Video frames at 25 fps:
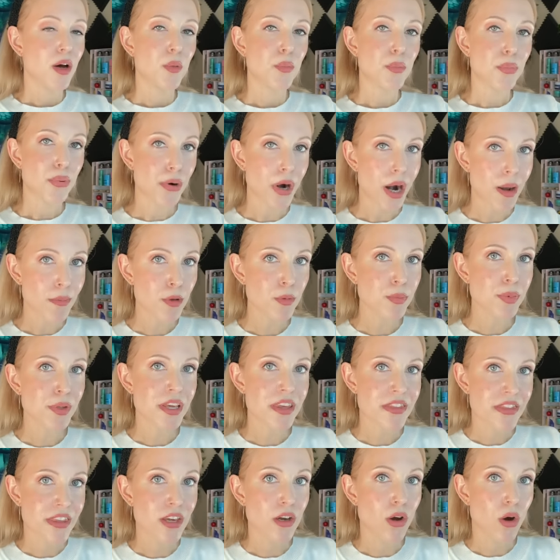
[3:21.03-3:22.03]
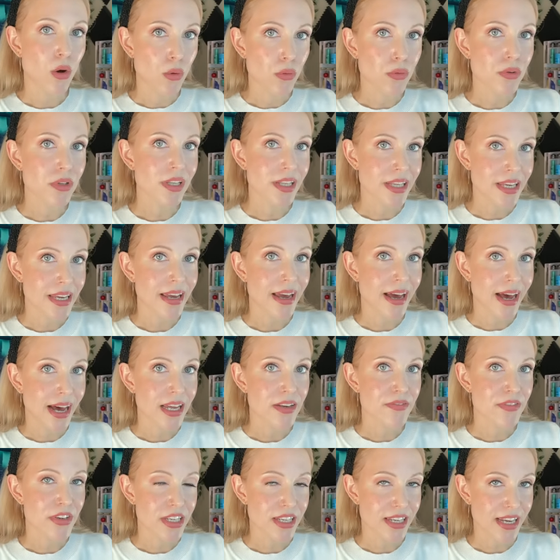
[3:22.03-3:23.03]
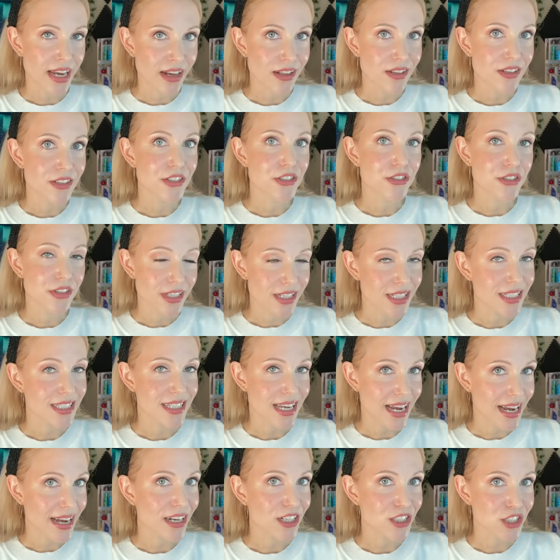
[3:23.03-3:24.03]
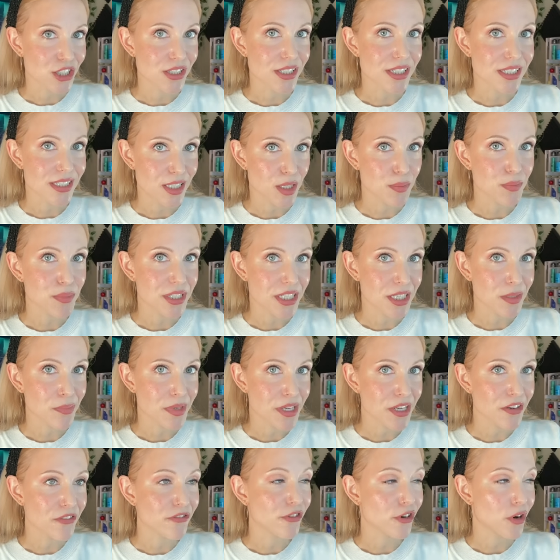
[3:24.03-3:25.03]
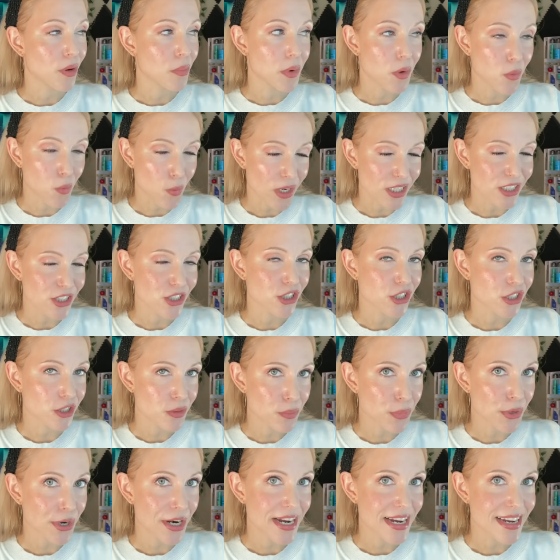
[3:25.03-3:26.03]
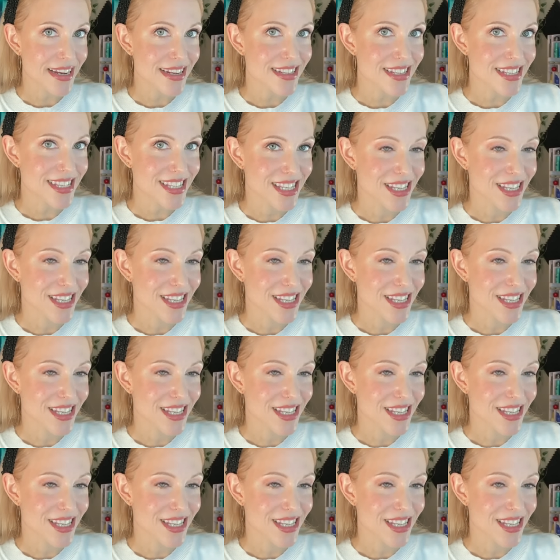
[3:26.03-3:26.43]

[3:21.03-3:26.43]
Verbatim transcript: probably the only advent calendar that is actually tempting me from Western brands.